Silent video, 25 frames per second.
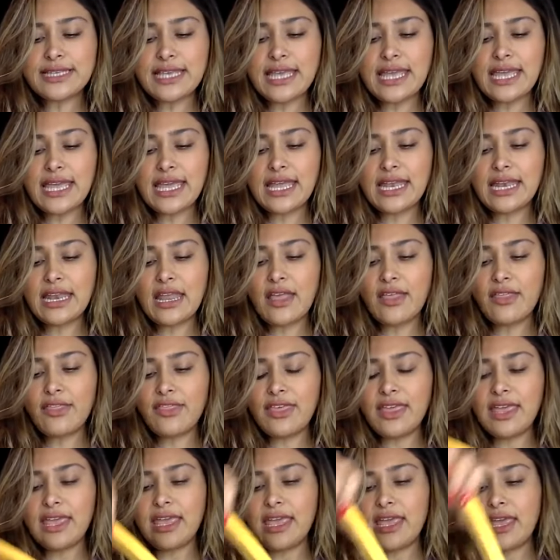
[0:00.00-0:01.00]
in
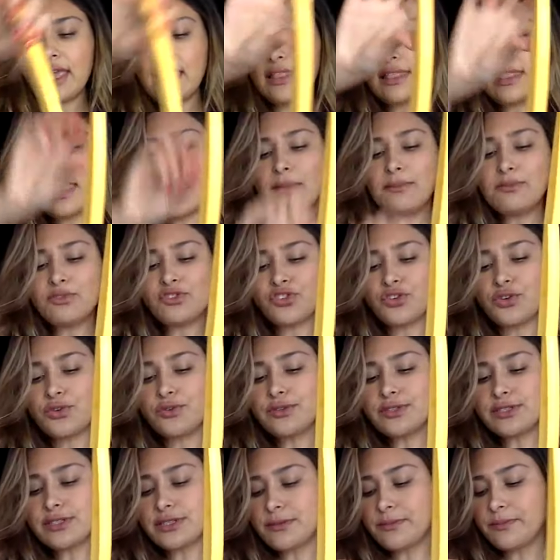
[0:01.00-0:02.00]
the lime
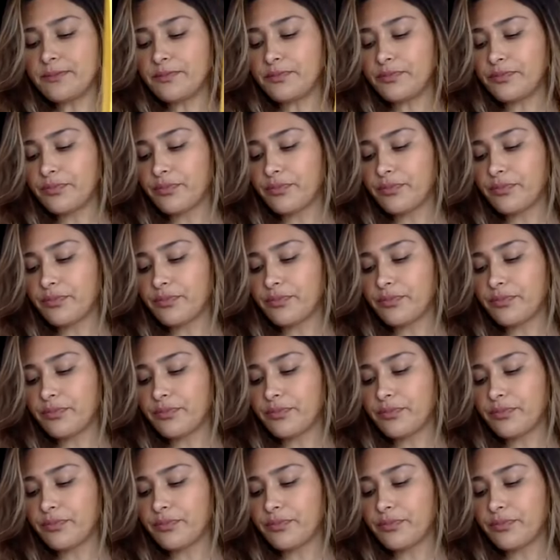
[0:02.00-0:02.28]
juice,